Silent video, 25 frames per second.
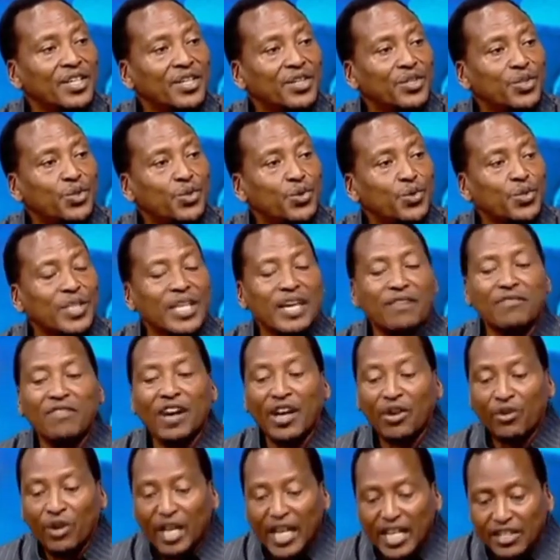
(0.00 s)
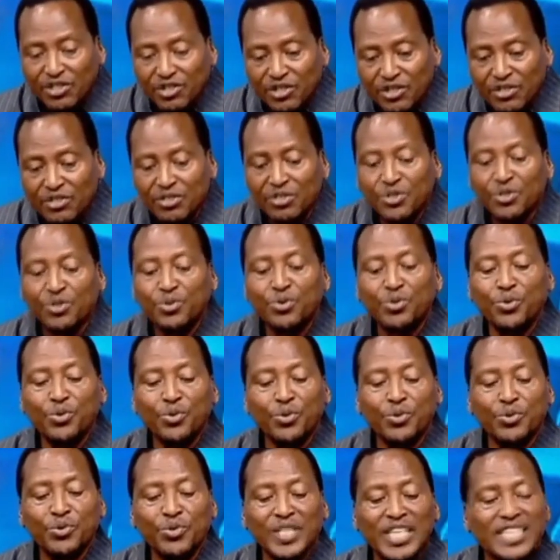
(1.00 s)
to the violations,
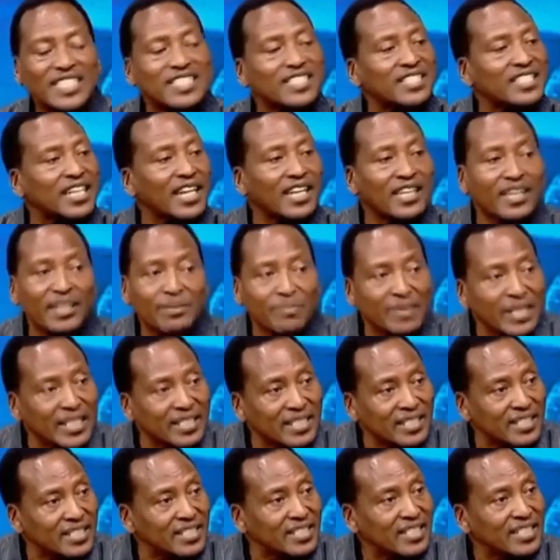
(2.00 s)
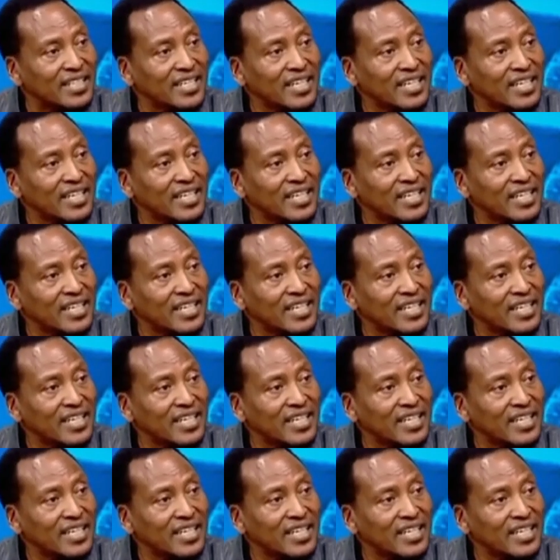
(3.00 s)
to the disagreements.